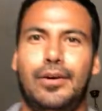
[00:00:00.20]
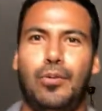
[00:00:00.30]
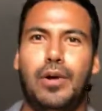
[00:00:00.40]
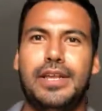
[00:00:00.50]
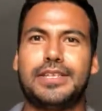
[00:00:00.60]

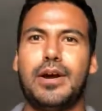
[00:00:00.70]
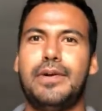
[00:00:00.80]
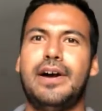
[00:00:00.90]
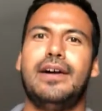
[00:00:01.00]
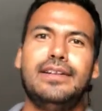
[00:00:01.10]
What is
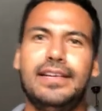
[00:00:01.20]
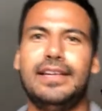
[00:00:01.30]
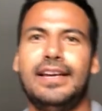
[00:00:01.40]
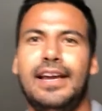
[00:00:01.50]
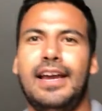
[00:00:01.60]
going on?
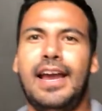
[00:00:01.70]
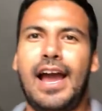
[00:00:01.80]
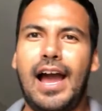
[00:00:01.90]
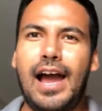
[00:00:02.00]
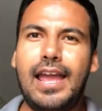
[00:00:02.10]

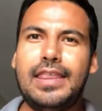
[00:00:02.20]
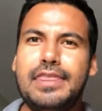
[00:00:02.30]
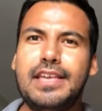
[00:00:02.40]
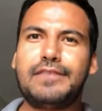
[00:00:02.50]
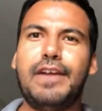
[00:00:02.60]

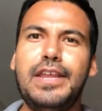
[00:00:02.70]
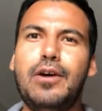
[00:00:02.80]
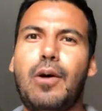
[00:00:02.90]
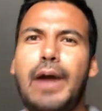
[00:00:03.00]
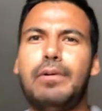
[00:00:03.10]
In this
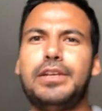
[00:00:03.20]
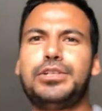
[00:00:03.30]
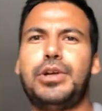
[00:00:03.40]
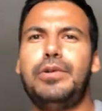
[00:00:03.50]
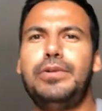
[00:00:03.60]
video, I want to
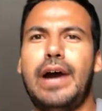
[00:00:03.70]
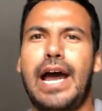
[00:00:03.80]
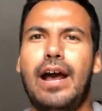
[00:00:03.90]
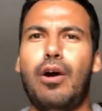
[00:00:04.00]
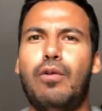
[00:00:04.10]
show you
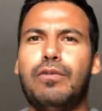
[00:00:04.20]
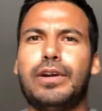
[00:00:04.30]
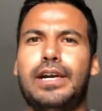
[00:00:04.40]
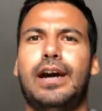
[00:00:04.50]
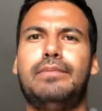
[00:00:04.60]
how to
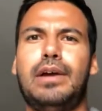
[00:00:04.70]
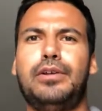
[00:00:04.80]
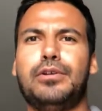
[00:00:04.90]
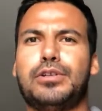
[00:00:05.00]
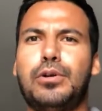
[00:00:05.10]
overcome
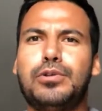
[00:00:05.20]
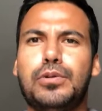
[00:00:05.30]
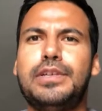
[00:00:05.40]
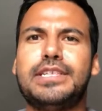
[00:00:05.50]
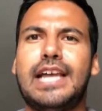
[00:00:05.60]
your
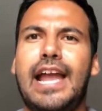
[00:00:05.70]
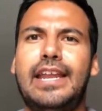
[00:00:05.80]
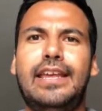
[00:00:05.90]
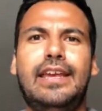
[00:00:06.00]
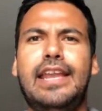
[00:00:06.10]
social
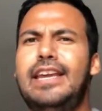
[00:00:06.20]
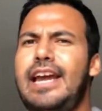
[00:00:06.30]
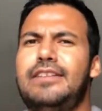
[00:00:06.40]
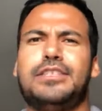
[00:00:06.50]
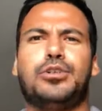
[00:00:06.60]
anxiety, any
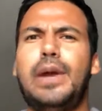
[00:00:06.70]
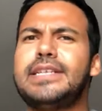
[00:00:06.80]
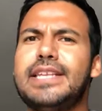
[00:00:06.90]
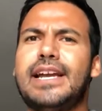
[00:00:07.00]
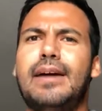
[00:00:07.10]
kind of
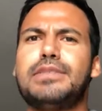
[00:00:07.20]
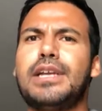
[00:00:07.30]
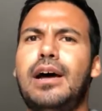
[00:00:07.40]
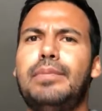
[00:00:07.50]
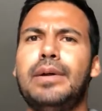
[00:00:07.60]
stress that comes
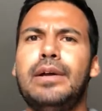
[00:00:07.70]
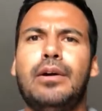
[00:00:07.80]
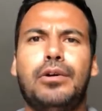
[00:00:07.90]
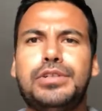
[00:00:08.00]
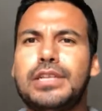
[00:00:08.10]
up,
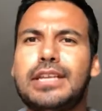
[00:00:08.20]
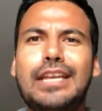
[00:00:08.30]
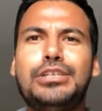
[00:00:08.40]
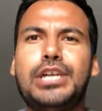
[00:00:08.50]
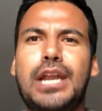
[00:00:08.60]
or just
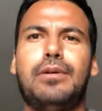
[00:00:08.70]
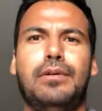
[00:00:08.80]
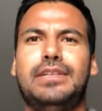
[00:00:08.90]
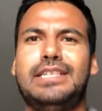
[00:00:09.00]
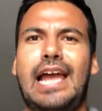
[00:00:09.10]
in
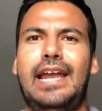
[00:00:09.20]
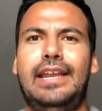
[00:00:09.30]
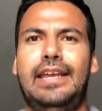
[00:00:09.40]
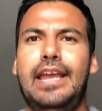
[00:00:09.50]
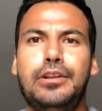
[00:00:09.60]
general
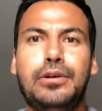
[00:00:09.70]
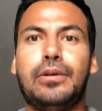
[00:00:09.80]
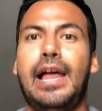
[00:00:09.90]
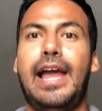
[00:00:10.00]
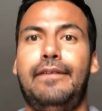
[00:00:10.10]
anxiety in
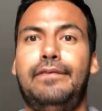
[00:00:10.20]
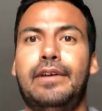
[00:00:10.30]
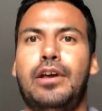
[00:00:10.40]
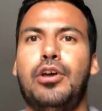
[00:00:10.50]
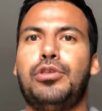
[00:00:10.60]
your life
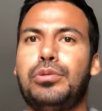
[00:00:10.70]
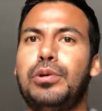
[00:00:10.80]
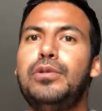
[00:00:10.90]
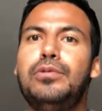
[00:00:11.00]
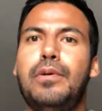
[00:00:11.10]

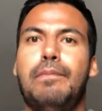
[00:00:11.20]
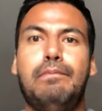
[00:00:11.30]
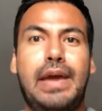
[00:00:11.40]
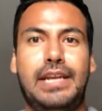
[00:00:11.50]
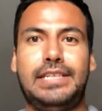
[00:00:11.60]
through
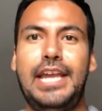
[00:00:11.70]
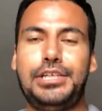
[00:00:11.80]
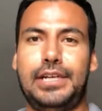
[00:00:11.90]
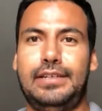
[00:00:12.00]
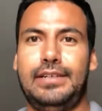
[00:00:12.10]

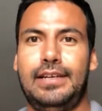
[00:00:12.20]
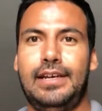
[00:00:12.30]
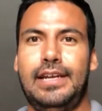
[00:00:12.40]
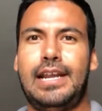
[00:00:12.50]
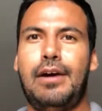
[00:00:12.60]
meditation.
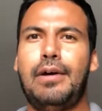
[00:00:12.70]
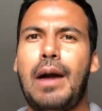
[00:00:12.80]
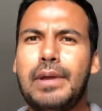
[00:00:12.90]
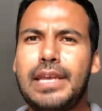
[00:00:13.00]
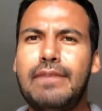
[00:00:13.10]
Now,
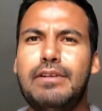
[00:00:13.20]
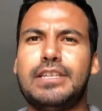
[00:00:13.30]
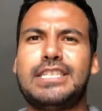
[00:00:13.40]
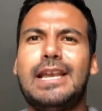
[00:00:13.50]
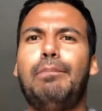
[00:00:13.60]
I'm going to give you
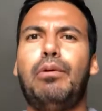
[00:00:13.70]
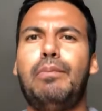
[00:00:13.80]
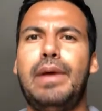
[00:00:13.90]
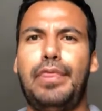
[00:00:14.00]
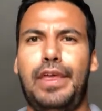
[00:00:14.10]
a simple
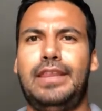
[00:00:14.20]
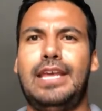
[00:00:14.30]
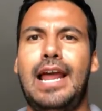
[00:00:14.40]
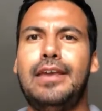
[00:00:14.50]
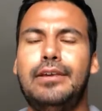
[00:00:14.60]
method
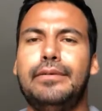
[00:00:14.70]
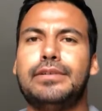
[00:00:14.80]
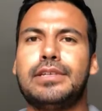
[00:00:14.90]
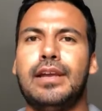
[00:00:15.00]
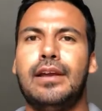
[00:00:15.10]
that I
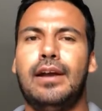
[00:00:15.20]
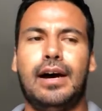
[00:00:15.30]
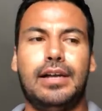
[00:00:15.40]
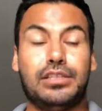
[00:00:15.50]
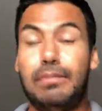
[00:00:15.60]
use
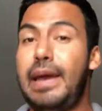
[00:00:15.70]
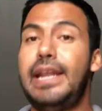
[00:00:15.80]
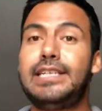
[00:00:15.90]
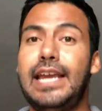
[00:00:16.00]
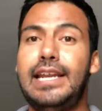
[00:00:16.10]
to
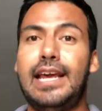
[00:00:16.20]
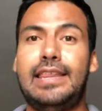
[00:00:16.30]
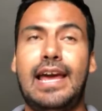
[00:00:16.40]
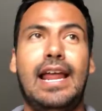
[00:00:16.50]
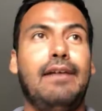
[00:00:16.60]

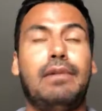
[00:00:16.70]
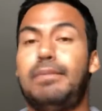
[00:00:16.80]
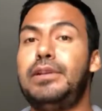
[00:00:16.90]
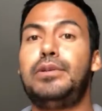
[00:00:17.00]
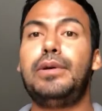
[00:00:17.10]
meditate that
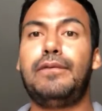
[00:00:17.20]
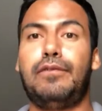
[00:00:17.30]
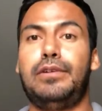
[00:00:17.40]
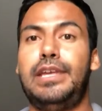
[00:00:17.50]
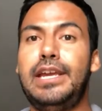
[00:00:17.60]
I've been doing
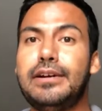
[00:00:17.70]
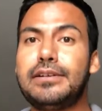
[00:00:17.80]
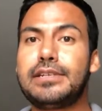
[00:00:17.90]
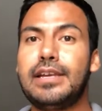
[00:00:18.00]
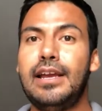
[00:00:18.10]
for
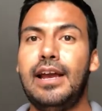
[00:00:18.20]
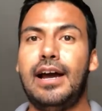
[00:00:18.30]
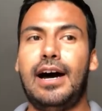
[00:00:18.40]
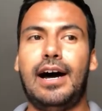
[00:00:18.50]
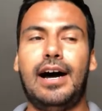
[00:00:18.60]
years.
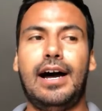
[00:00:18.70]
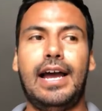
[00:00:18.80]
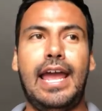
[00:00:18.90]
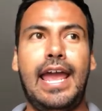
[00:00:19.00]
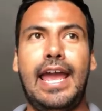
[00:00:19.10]

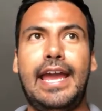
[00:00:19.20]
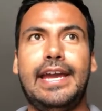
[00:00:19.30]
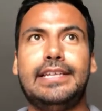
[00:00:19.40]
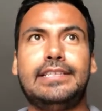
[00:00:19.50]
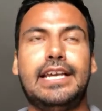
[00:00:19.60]

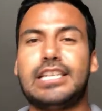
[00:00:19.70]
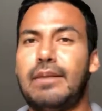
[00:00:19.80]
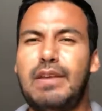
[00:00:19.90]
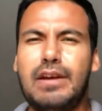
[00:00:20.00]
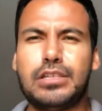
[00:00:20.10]
And it's going
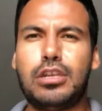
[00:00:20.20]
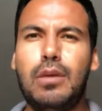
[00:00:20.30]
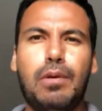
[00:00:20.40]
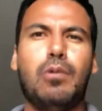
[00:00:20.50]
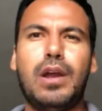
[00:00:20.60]
to be a
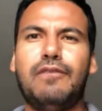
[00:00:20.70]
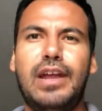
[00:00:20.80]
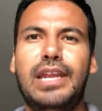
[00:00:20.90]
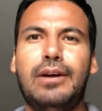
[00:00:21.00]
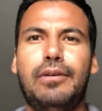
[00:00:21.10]
super quick
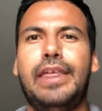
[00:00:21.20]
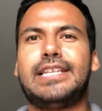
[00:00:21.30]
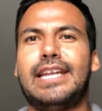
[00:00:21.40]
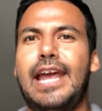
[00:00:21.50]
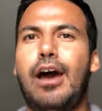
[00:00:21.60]
video
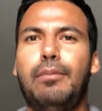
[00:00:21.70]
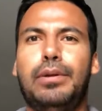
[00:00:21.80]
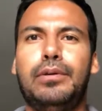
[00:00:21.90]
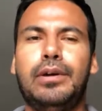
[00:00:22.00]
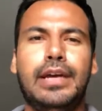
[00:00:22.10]
that's going to help
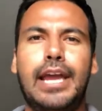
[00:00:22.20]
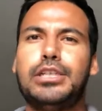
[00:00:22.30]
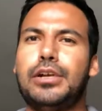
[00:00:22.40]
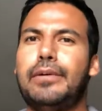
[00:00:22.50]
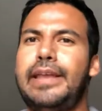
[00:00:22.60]
you
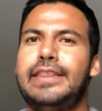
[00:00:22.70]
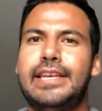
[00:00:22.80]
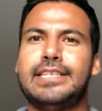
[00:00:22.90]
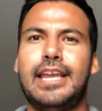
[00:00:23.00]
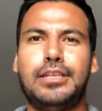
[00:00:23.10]
integrate
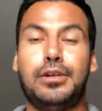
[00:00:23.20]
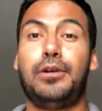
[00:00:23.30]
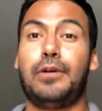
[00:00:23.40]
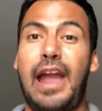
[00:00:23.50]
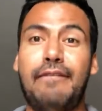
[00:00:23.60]
this into
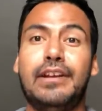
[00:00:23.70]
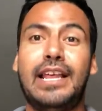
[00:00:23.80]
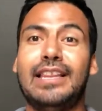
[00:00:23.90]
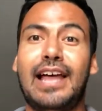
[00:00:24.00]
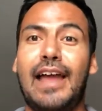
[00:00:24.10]
your
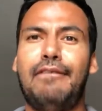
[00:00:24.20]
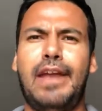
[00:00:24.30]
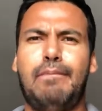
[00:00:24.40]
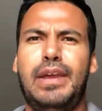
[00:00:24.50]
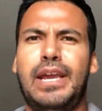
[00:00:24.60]
everyday life
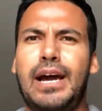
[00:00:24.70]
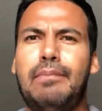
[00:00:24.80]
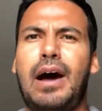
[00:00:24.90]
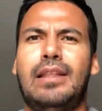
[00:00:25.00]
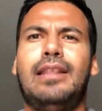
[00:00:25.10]
and
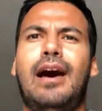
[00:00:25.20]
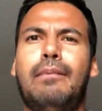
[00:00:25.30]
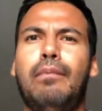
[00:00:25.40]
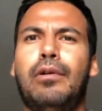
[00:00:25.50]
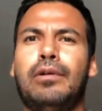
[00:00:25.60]
become a
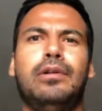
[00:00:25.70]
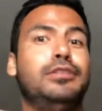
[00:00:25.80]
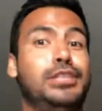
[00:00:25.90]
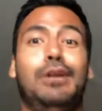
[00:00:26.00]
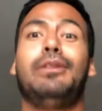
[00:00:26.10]
lot more
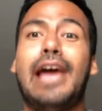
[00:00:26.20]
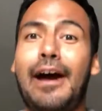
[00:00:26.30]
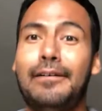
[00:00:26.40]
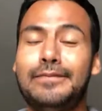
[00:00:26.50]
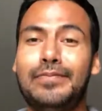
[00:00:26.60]
chilled
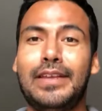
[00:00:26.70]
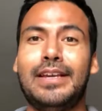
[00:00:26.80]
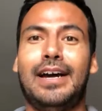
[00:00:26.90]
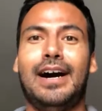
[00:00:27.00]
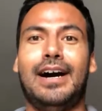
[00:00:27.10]
out,
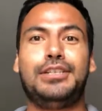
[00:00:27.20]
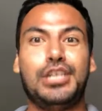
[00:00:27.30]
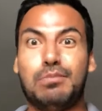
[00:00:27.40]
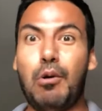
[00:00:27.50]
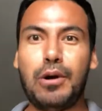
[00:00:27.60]

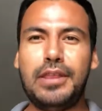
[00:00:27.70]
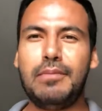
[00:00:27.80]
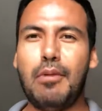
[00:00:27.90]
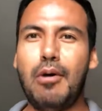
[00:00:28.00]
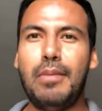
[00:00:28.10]
just more in
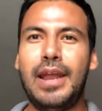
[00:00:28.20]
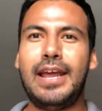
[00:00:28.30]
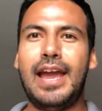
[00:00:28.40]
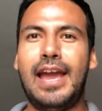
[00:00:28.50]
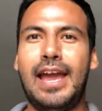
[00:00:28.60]
the
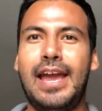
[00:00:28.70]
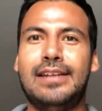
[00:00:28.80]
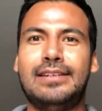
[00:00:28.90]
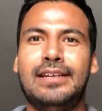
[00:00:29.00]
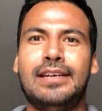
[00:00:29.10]
moment,
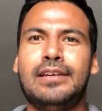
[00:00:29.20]
and